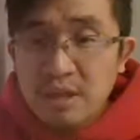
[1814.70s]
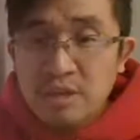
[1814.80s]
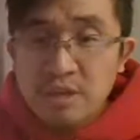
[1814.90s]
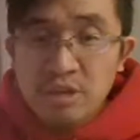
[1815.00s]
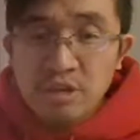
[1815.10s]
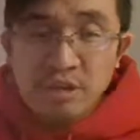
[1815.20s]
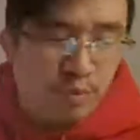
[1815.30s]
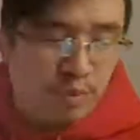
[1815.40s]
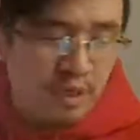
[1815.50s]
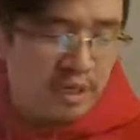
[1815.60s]
So I
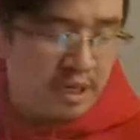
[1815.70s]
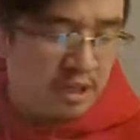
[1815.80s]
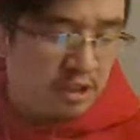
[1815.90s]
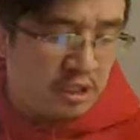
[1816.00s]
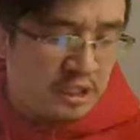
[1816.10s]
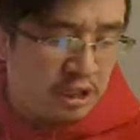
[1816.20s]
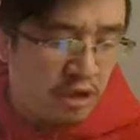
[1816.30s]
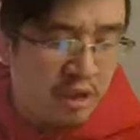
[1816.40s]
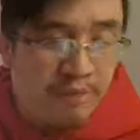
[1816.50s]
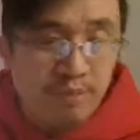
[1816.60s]
hope you guys are just
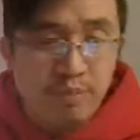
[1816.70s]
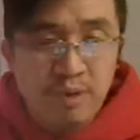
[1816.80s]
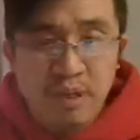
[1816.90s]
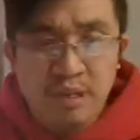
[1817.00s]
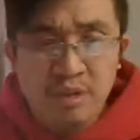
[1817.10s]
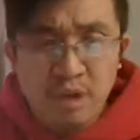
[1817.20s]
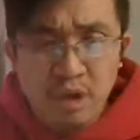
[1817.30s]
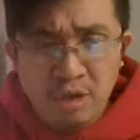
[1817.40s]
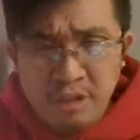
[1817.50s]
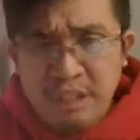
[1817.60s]
doing
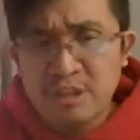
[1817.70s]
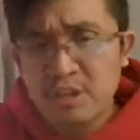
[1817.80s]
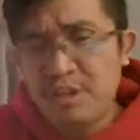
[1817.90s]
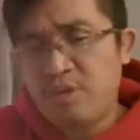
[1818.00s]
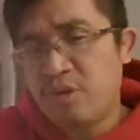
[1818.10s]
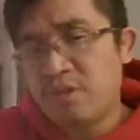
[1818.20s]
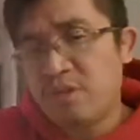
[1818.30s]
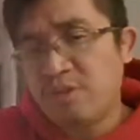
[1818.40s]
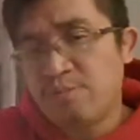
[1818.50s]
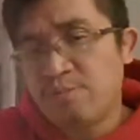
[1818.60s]
decently for
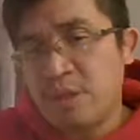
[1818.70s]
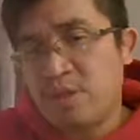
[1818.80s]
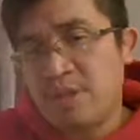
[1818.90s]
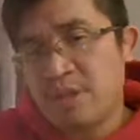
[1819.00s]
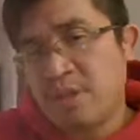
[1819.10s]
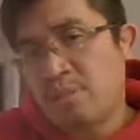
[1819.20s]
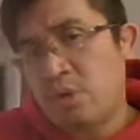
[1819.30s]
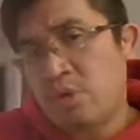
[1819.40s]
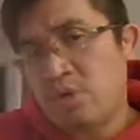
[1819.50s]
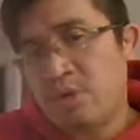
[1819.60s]
yourself mentally and
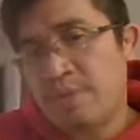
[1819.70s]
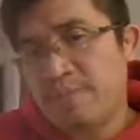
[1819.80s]
emotionally.